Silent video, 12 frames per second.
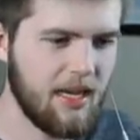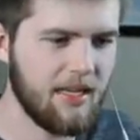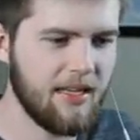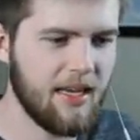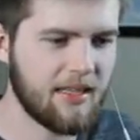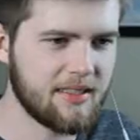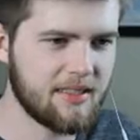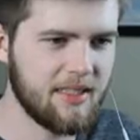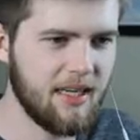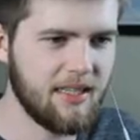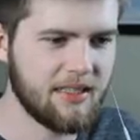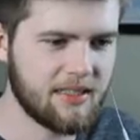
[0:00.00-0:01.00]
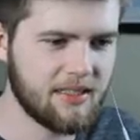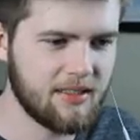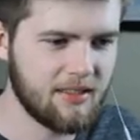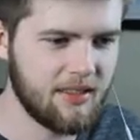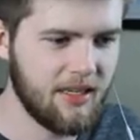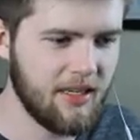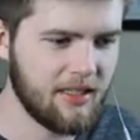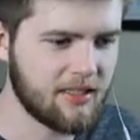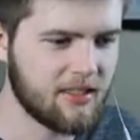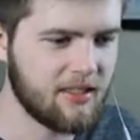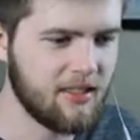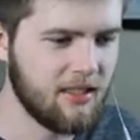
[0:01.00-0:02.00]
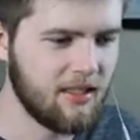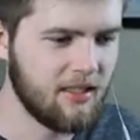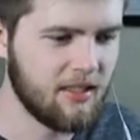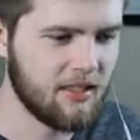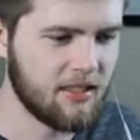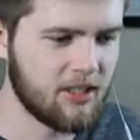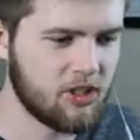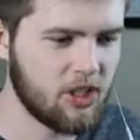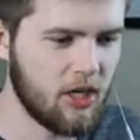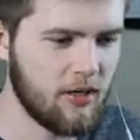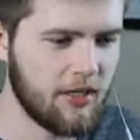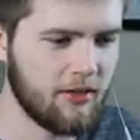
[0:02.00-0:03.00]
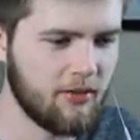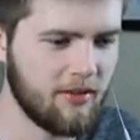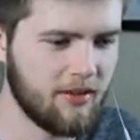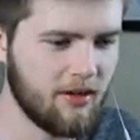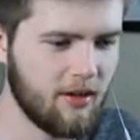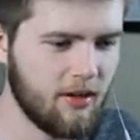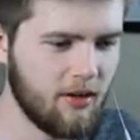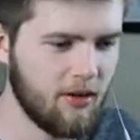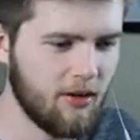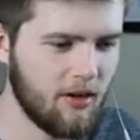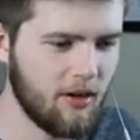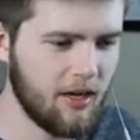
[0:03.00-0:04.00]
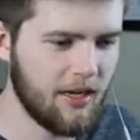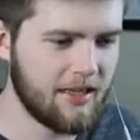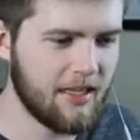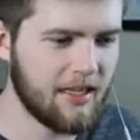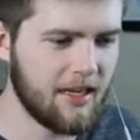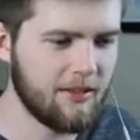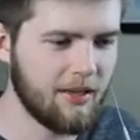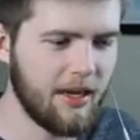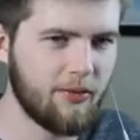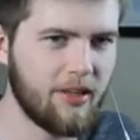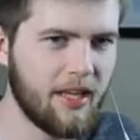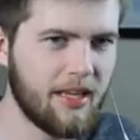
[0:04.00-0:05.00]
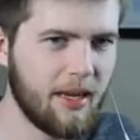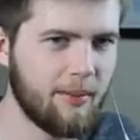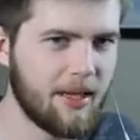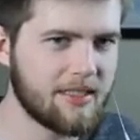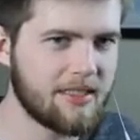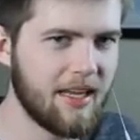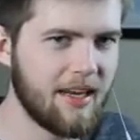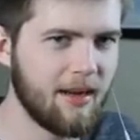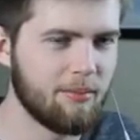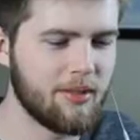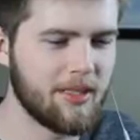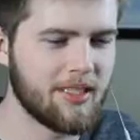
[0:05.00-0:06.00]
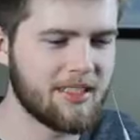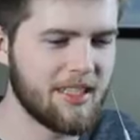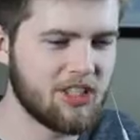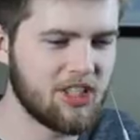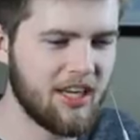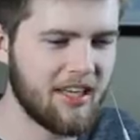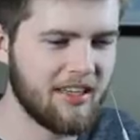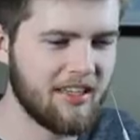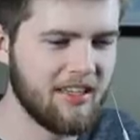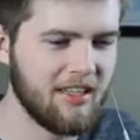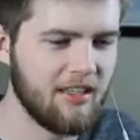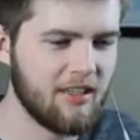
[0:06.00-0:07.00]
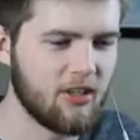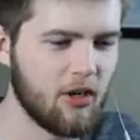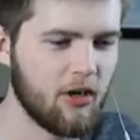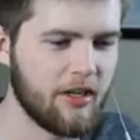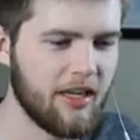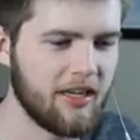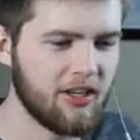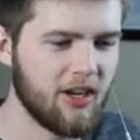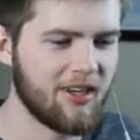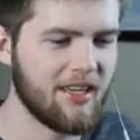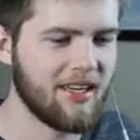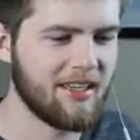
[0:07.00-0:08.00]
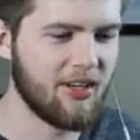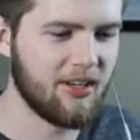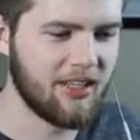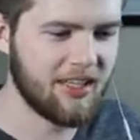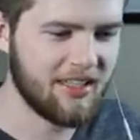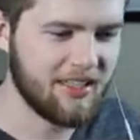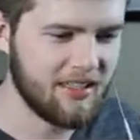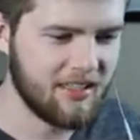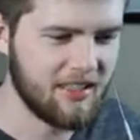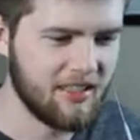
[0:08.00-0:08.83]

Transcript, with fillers: Ah, yes, nice. Nice. Get the show on the... I think oh. I I think I messed that up because I shot it. Go again, go again, go again.